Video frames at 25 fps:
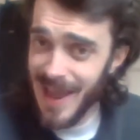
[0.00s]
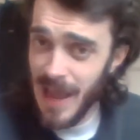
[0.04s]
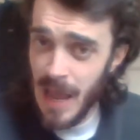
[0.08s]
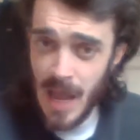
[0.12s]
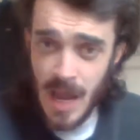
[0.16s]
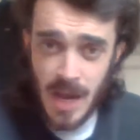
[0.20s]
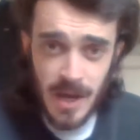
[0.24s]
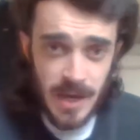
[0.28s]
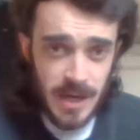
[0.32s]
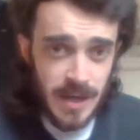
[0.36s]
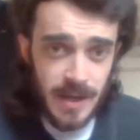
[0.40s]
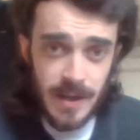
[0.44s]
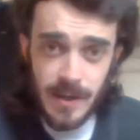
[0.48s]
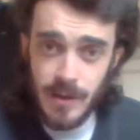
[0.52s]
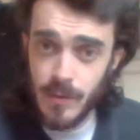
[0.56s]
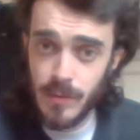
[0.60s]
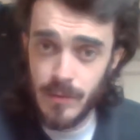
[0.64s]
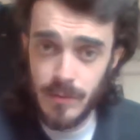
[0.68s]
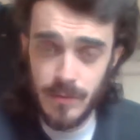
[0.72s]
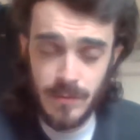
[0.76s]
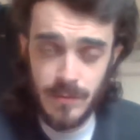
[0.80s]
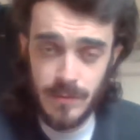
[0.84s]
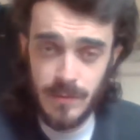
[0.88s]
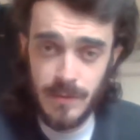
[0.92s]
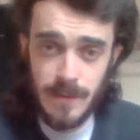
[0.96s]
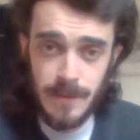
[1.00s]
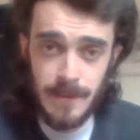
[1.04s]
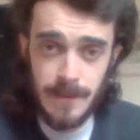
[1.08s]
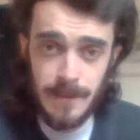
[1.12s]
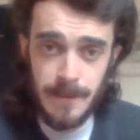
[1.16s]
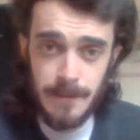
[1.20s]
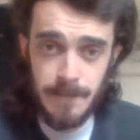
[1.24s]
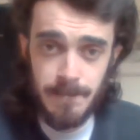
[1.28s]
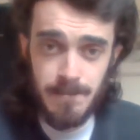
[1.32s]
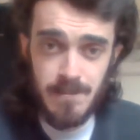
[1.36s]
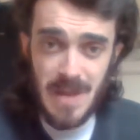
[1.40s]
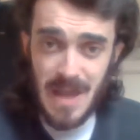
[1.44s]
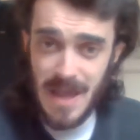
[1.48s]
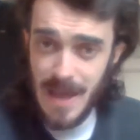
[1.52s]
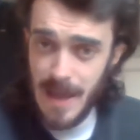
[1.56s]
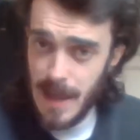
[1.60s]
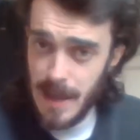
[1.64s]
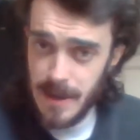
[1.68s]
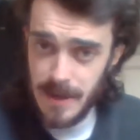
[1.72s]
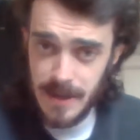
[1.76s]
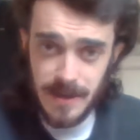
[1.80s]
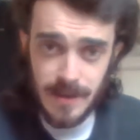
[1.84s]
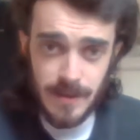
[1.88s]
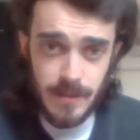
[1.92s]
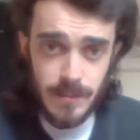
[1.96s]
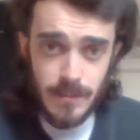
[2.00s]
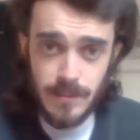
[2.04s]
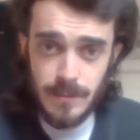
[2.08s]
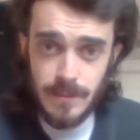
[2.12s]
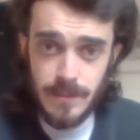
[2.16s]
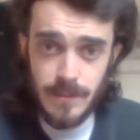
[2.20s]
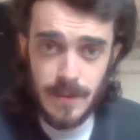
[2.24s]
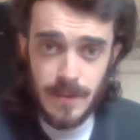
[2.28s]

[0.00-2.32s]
any deal. Any deal.